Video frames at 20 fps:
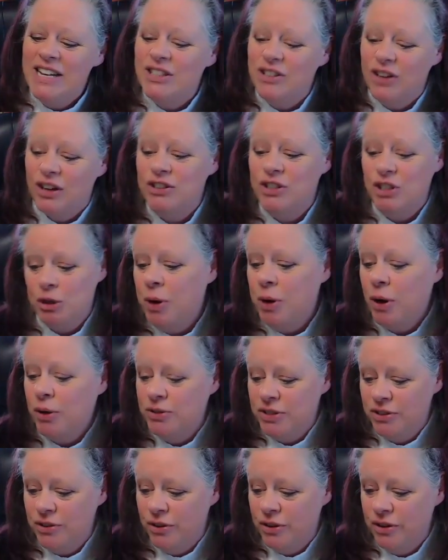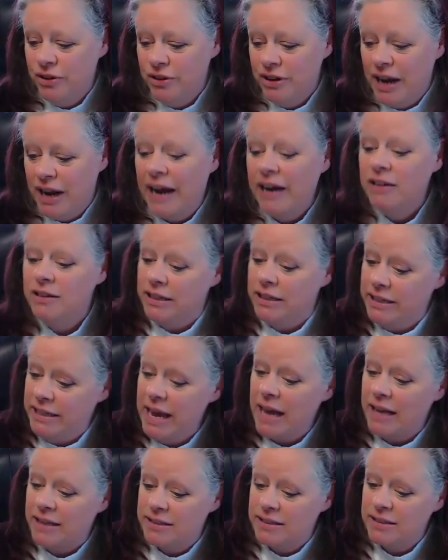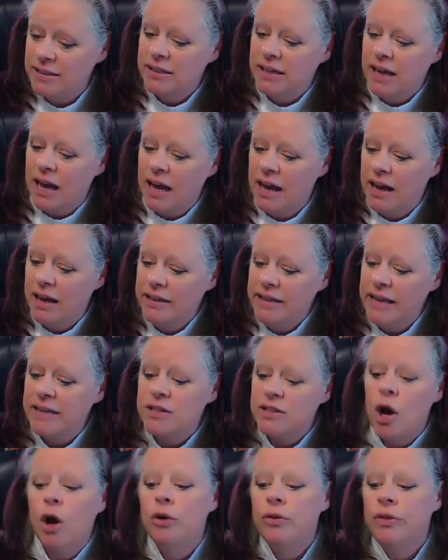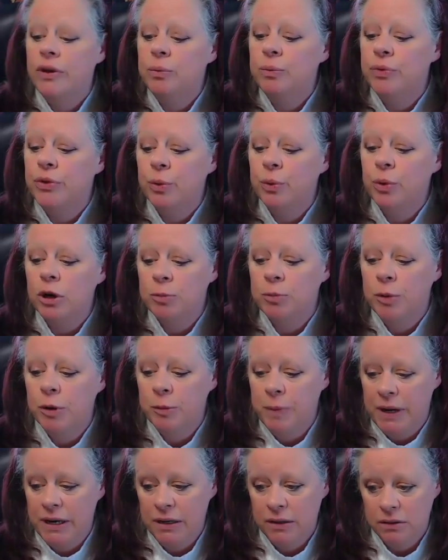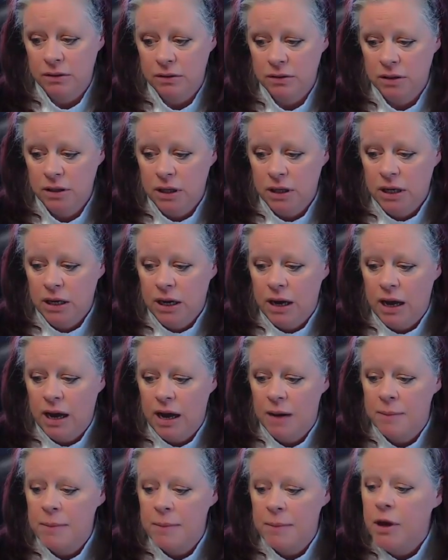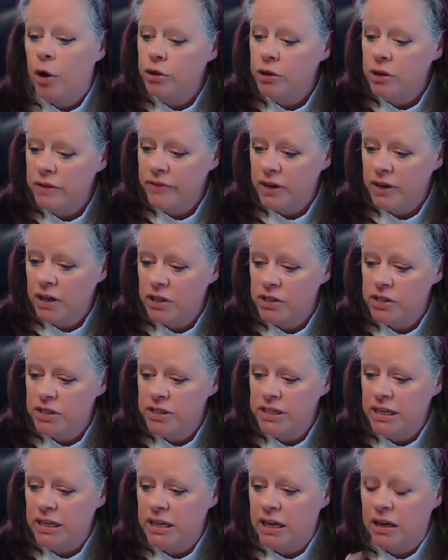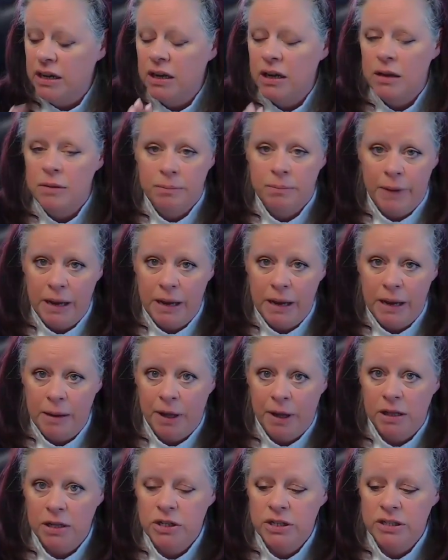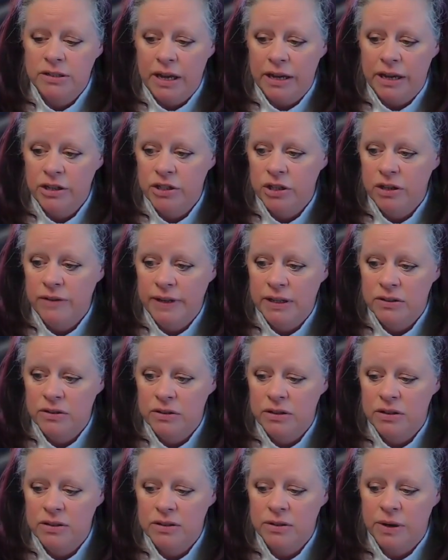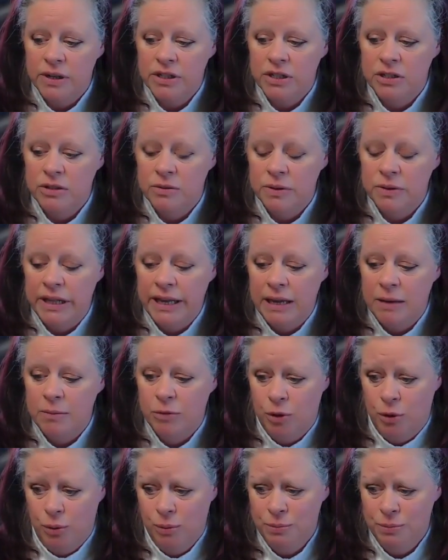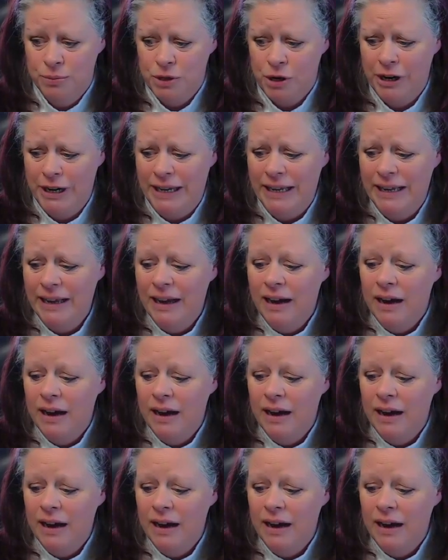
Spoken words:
So do you post to Northern Ireland? Yes. Yes. Oh, the workbook bundle. Oh, you live in Argentina. My apologies. I should have answered these questions when they came through. Sorry.